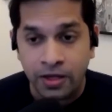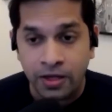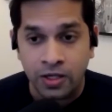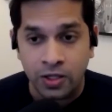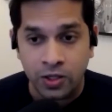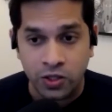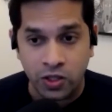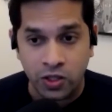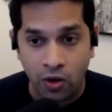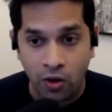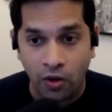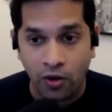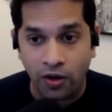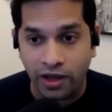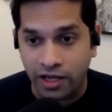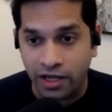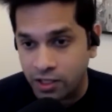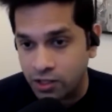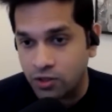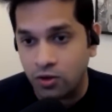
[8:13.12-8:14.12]
So
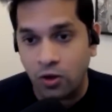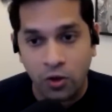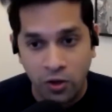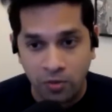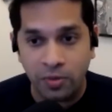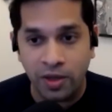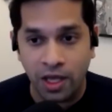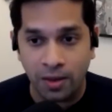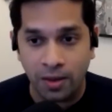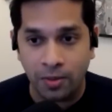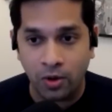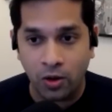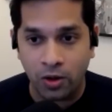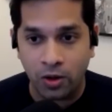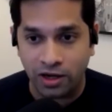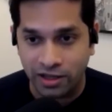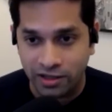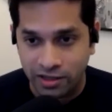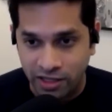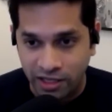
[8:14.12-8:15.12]
it is going to be
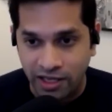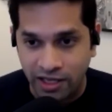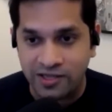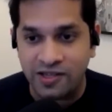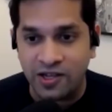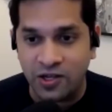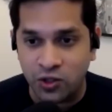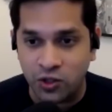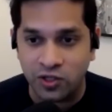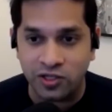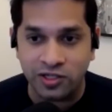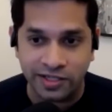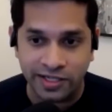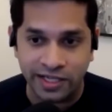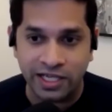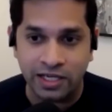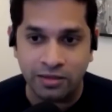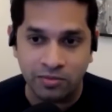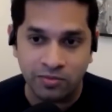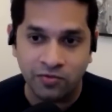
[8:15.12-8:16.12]
about the essential
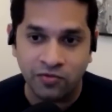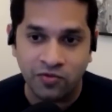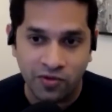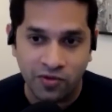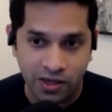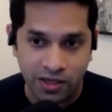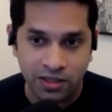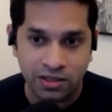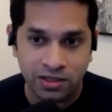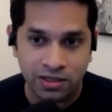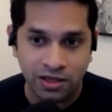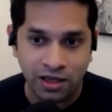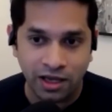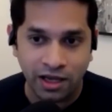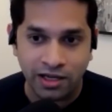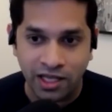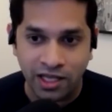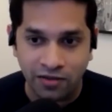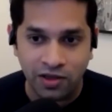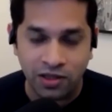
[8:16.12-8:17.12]
team first
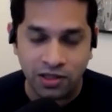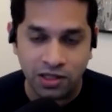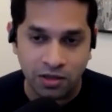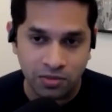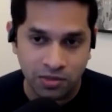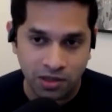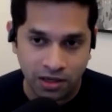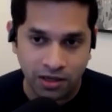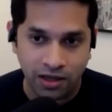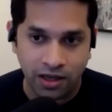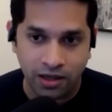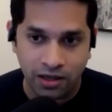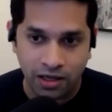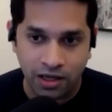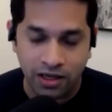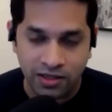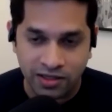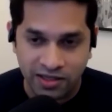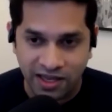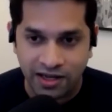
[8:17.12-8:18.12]
and giving them that
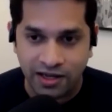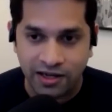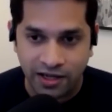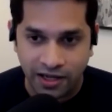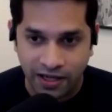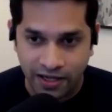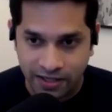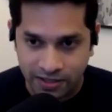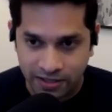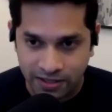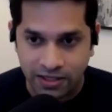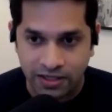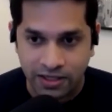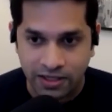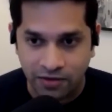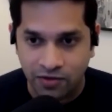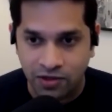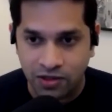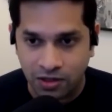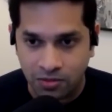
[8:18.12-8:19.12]
area sanitized and
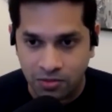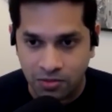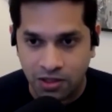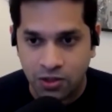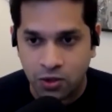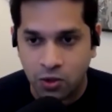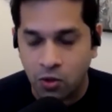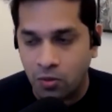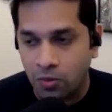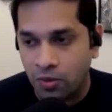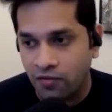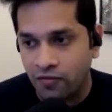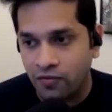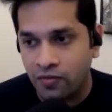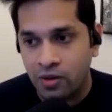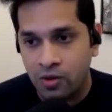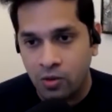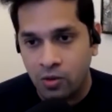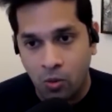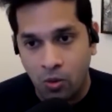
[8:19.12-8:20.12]
giving them that scope of
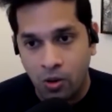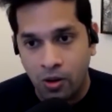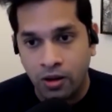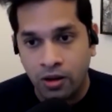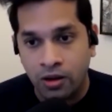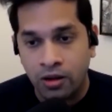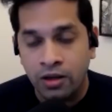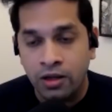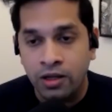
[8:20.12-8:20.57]
work.